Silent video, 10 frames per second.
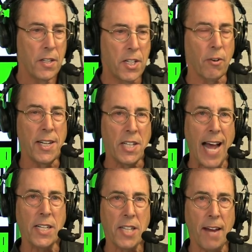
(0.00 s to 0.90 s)
Series
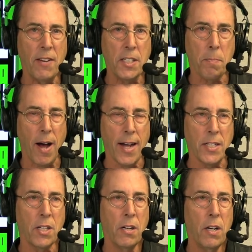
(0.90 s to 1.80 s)
I savings
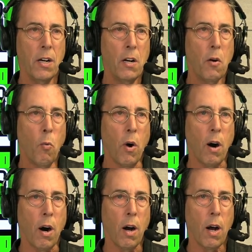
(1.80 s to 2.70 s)
bonds
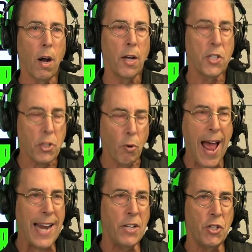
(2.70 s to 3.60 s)
were a
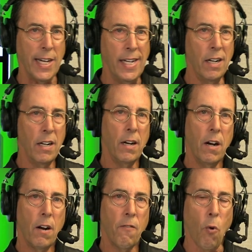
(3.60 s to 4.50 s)
strategy
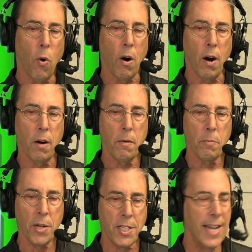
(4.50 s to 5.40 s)
for
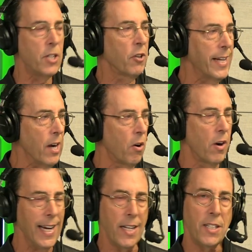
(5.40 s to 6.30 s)
potentially
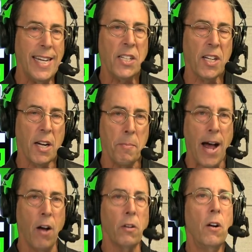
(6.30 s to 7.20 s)
earning a decent
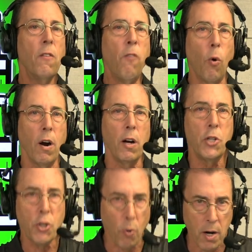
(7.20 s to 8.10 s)
amount for a
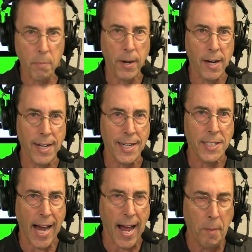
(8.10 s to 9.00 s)
shorter period of
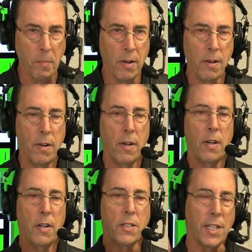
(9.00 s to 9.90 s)
time.
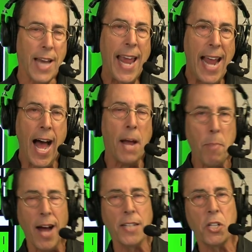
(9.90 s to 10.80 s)
Today, I
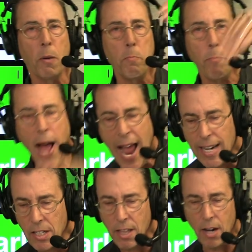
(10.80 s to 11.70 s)
bonds are
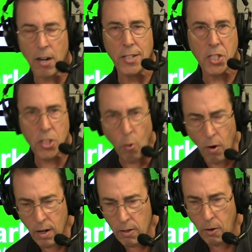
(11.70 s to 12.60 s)
back to their
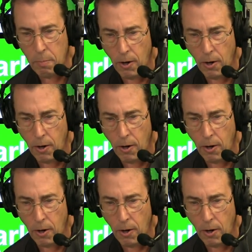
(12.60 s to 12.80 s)
historical